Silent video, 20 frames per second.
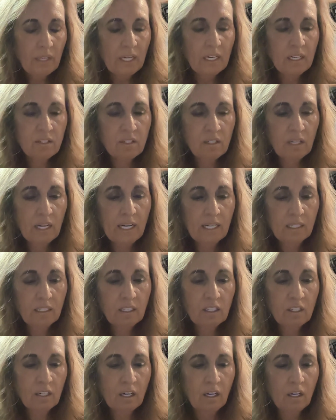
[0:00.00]
And he's
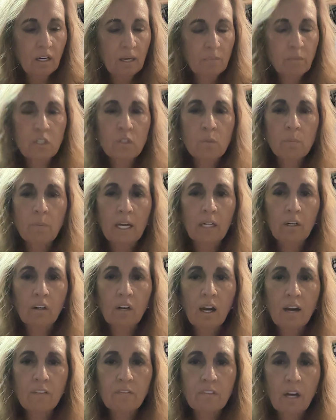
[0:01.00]
like, you know, I'm just
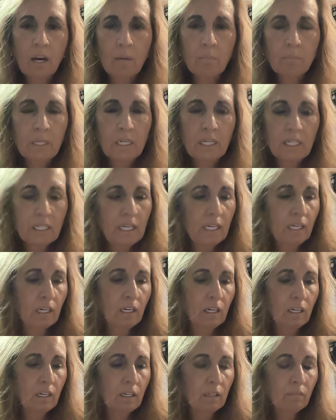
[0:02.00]
better off not being
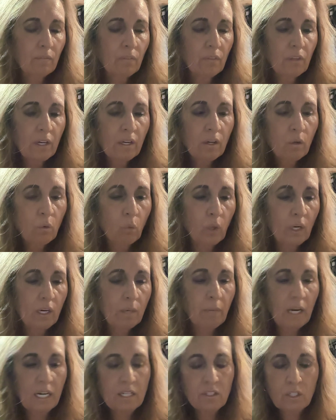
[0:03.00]
here. What
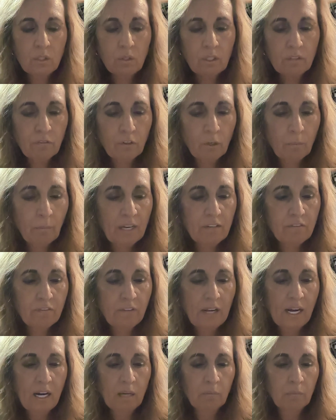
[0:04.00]
am I doing for my
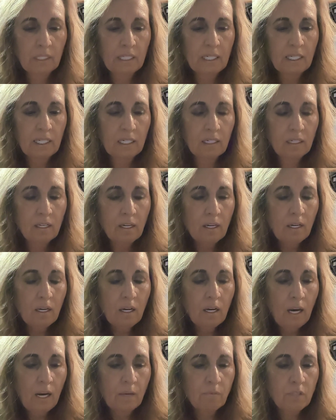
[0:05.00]
family?
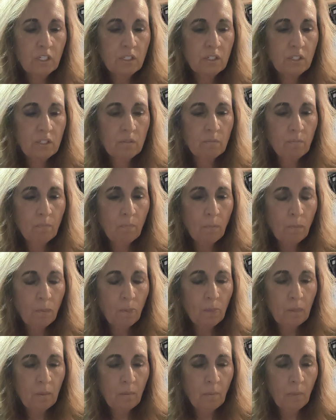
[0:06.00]
I'm just
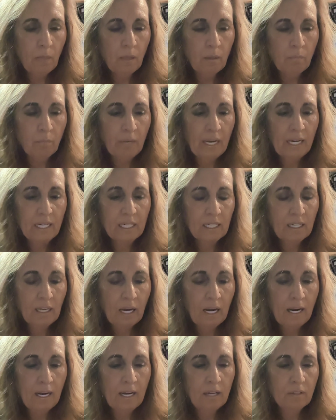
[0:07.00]
make
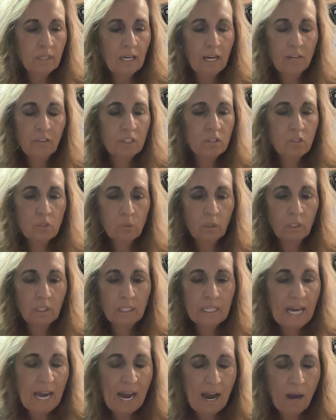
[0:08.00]
I, nothing's
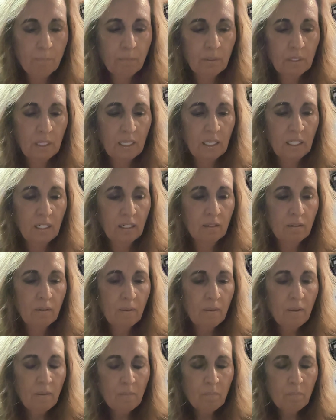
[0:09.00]
really happening.